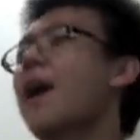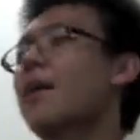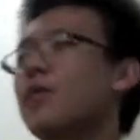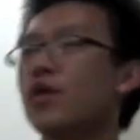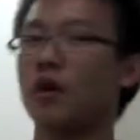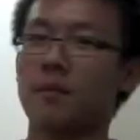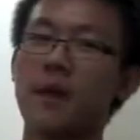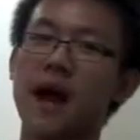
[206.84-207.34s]
I'm
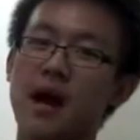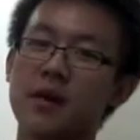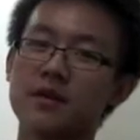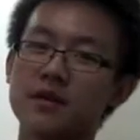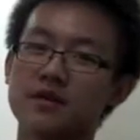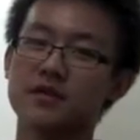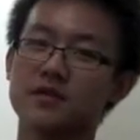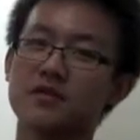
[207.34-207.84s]
your
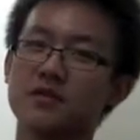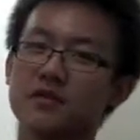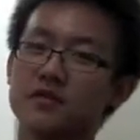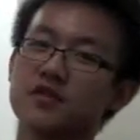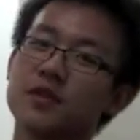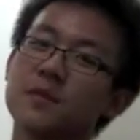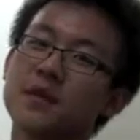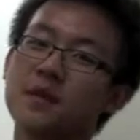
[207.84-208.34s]
parents. You should treat me
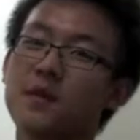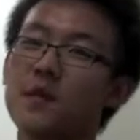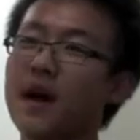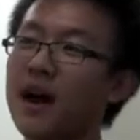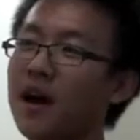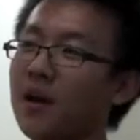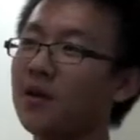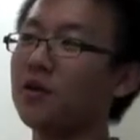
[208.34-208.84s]

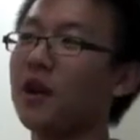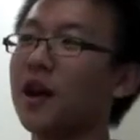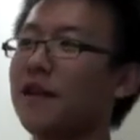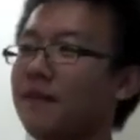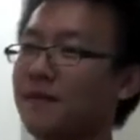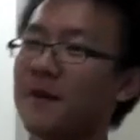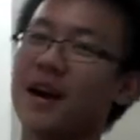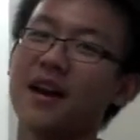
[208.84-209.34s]
well. You have
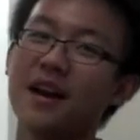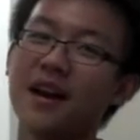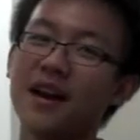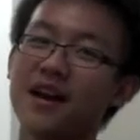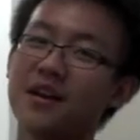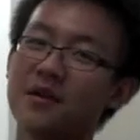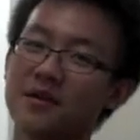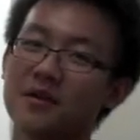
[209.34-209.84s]
money.
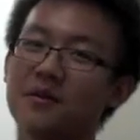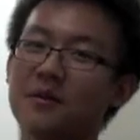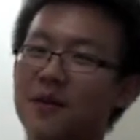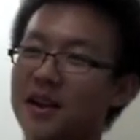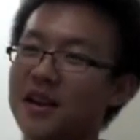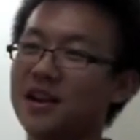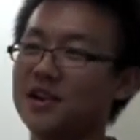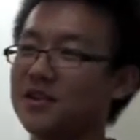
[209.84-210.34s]
You're
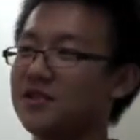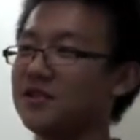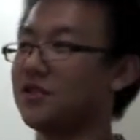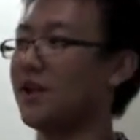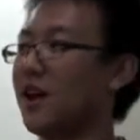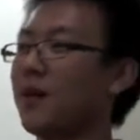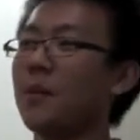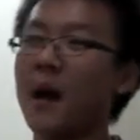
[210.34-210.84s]
rich. You
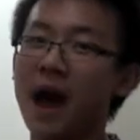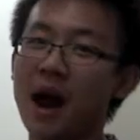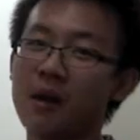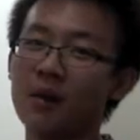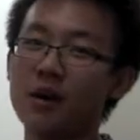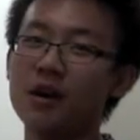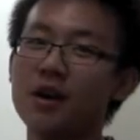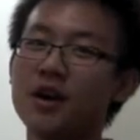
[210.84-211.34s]
have
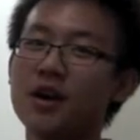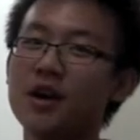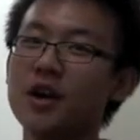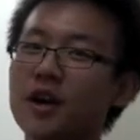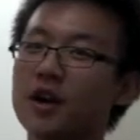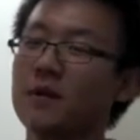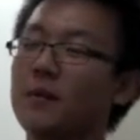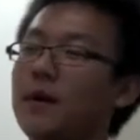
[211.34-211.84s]
power.
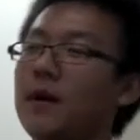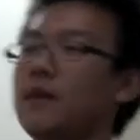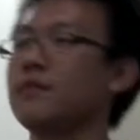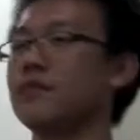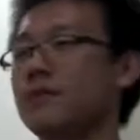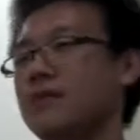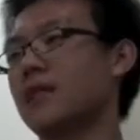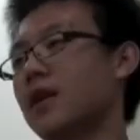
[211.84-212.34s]
But
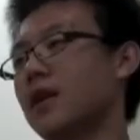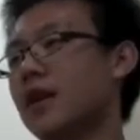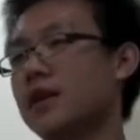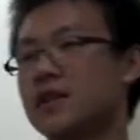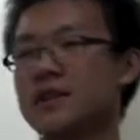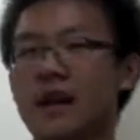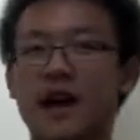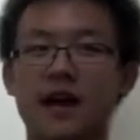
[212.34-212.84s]
he
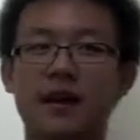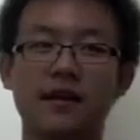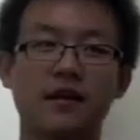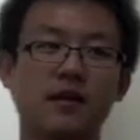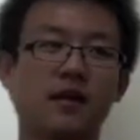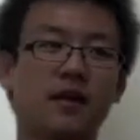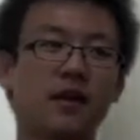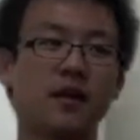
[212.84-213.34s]
sighed.
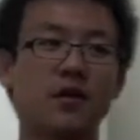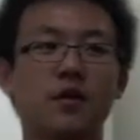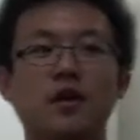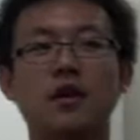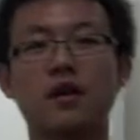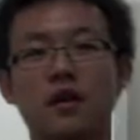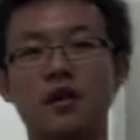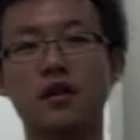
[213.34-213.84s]

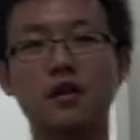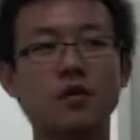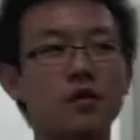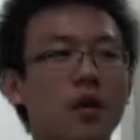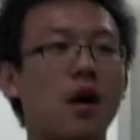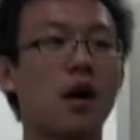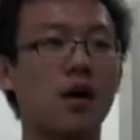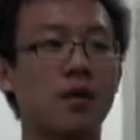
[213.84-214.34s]
You
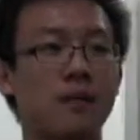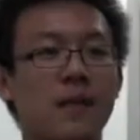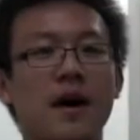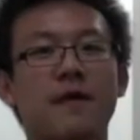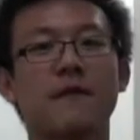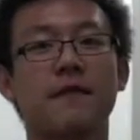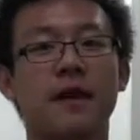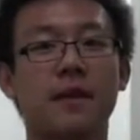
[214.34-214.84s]
are my
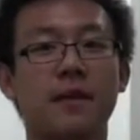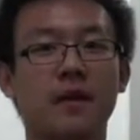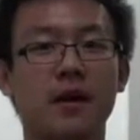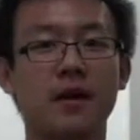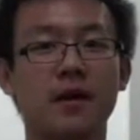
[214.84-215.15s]
family.